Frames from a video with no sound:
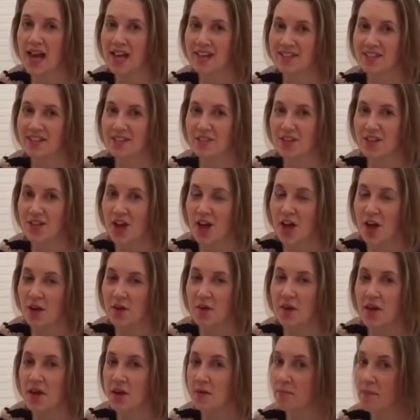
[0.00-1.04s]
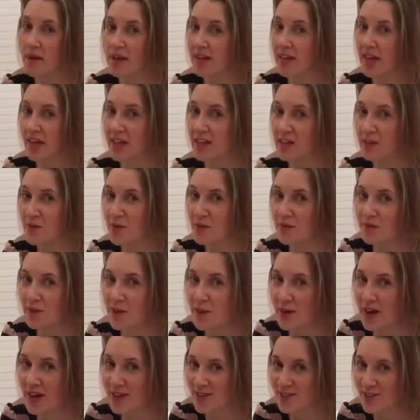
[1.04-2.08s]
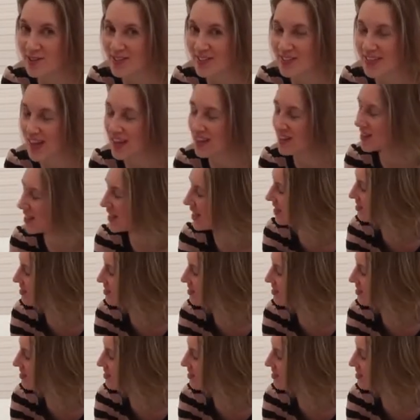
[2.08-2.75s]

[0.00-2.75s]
handy to know, may gain you a few extra sales